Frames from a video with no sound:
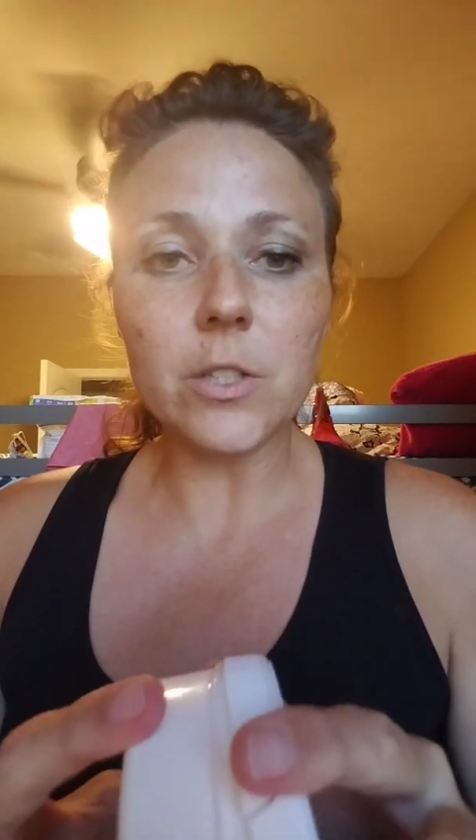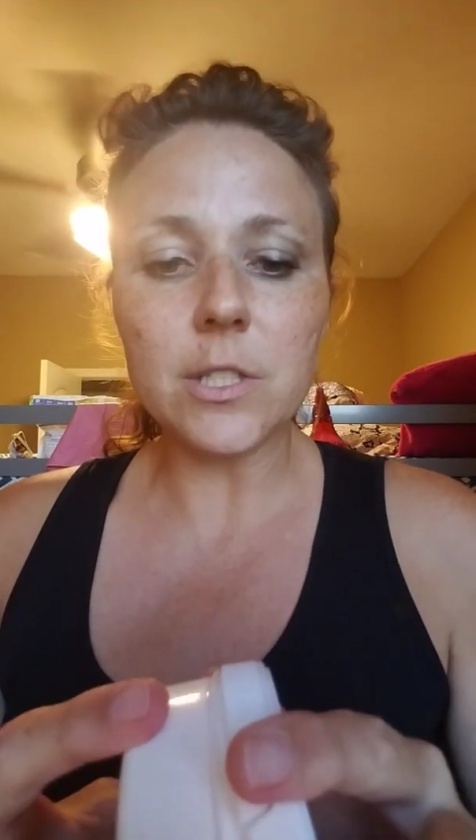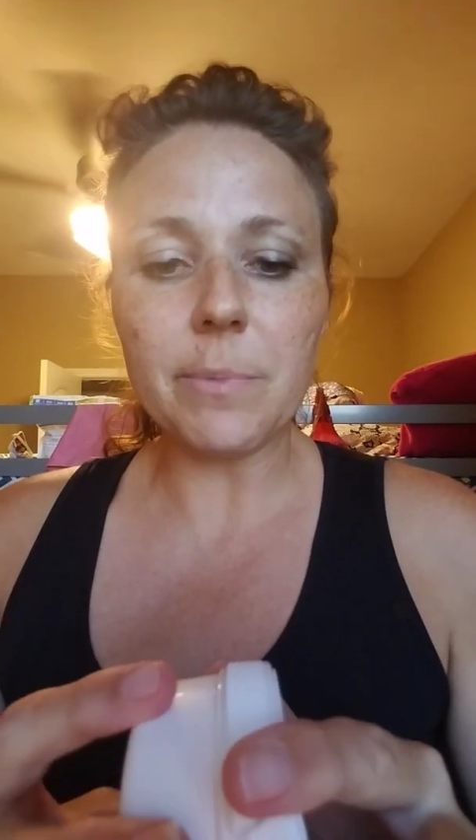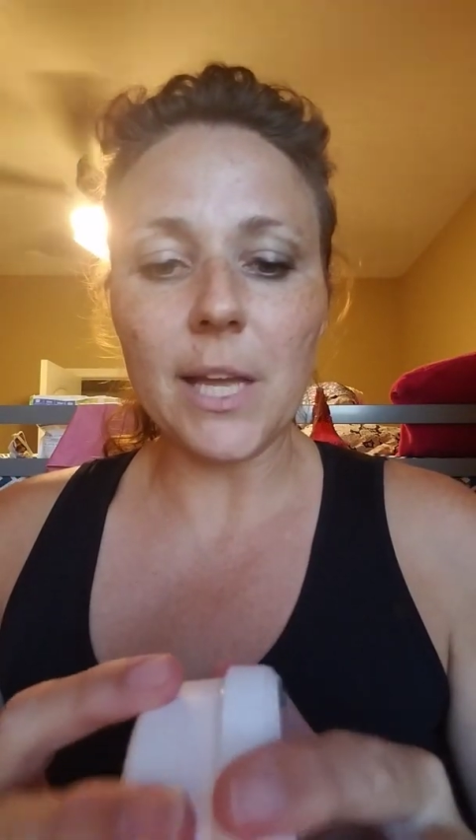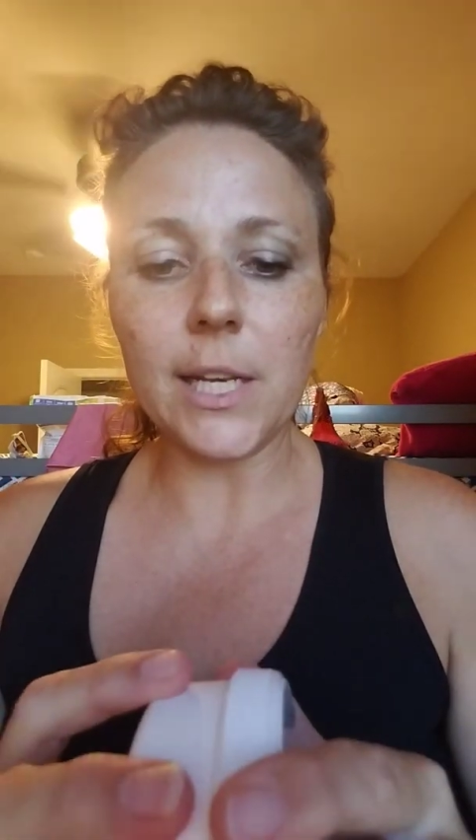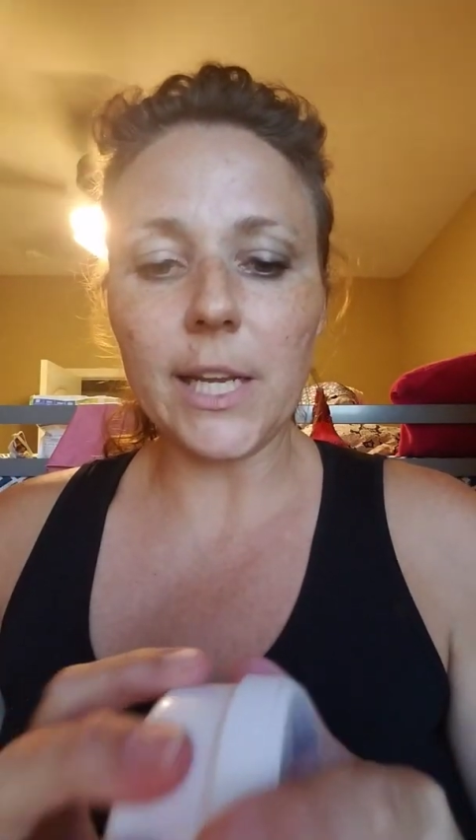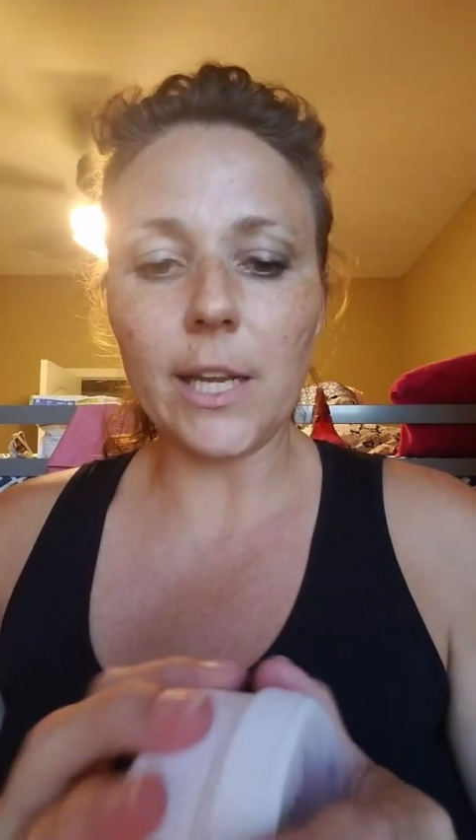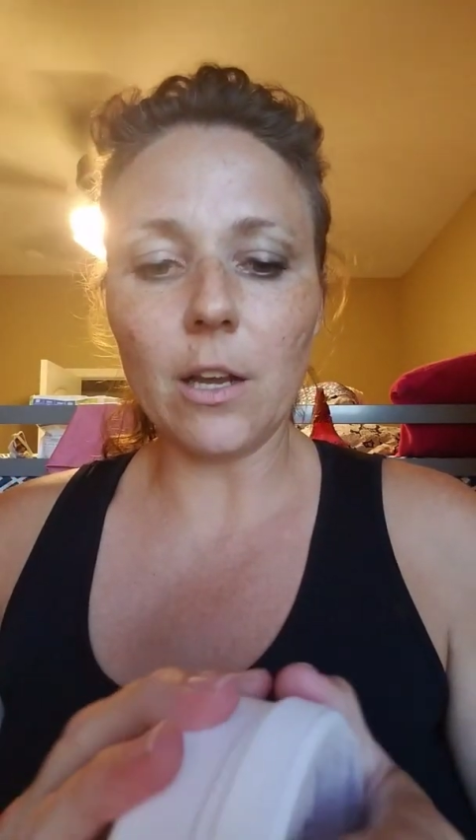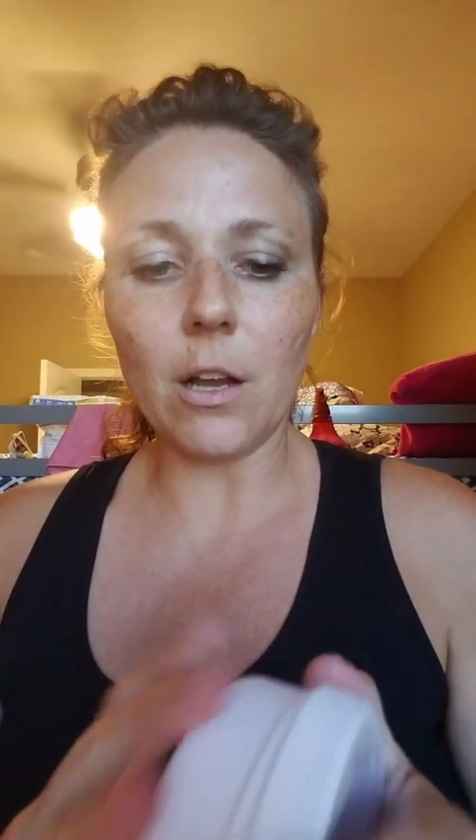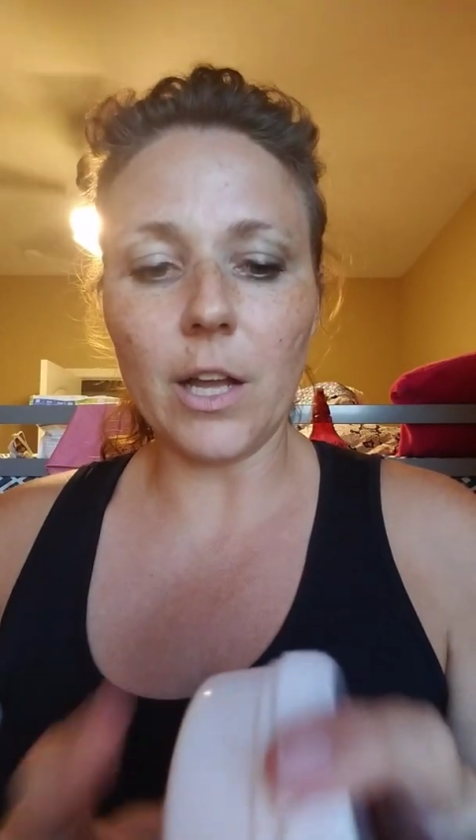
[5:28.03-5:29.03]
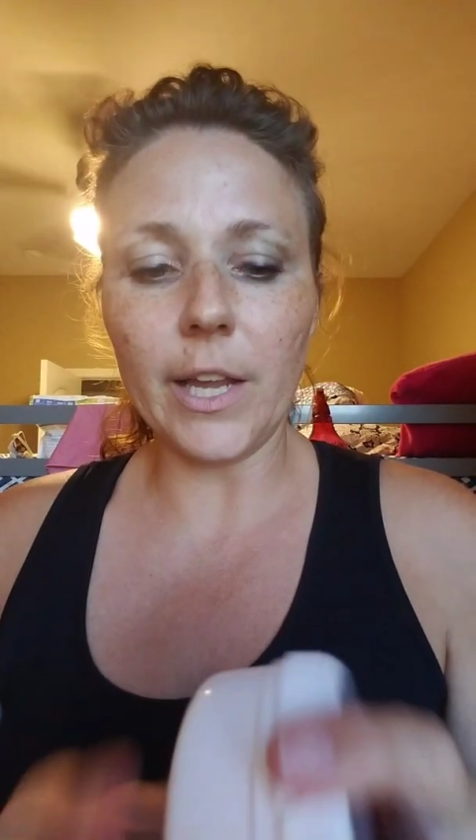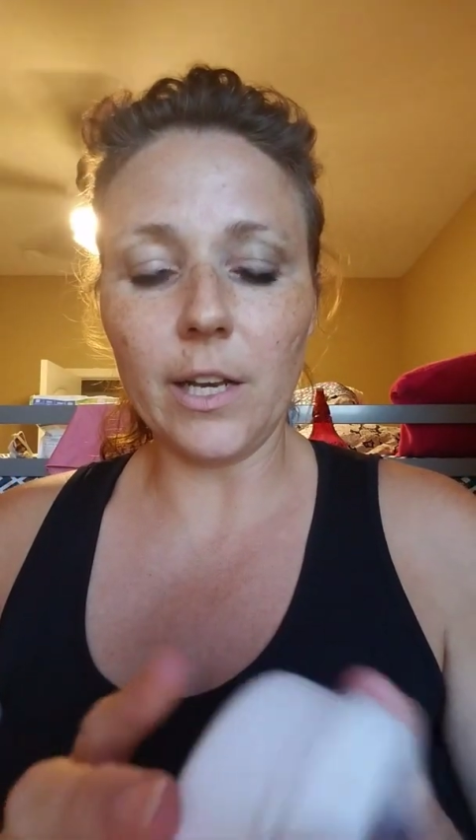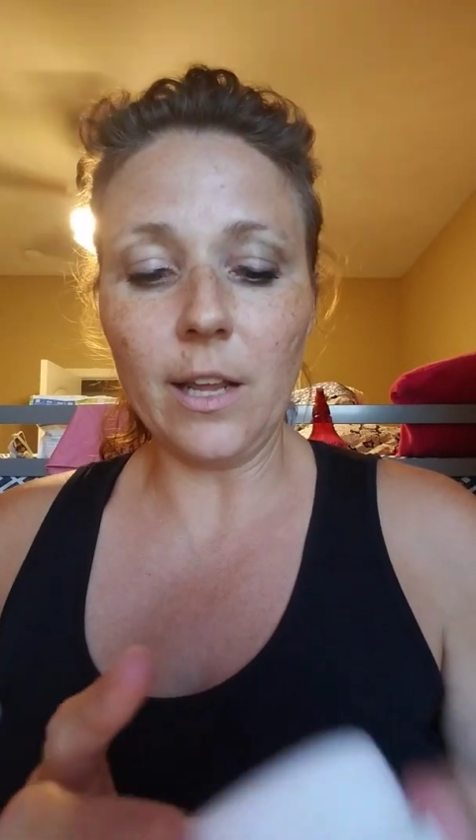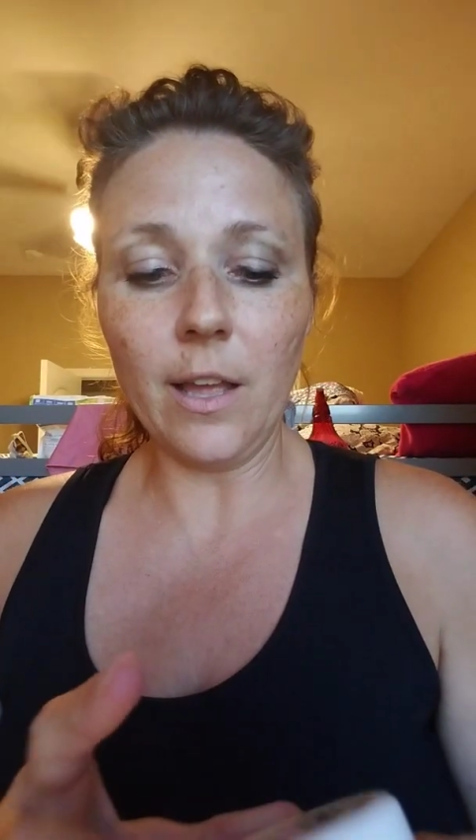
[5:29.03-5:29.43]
depending on